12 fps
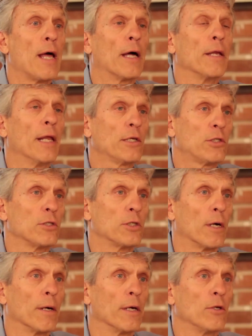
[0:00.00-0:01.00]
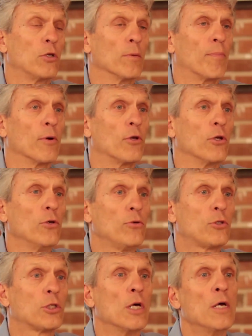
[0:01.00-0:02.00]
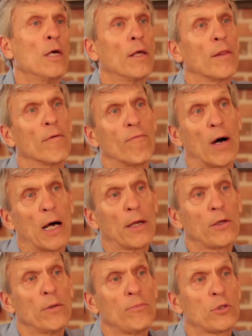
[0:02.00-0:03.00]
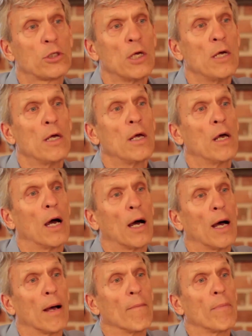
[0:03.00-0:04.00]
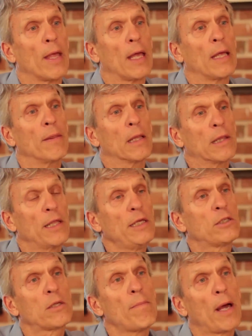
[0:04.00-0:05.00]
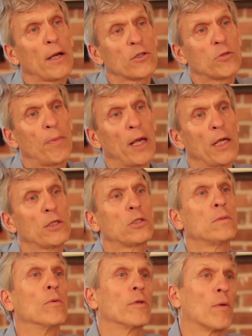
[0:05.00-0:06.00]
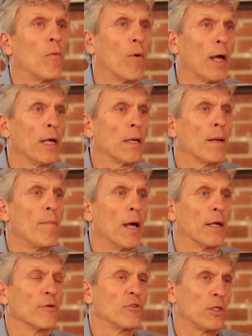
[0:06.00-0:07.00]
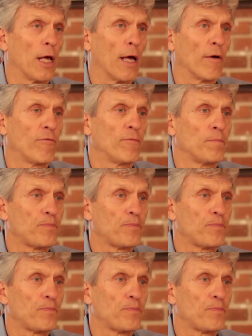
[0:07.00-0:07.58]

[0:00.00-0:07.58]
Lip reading: now necessary to produce the volumes in the least amount of space with the right amount of staff.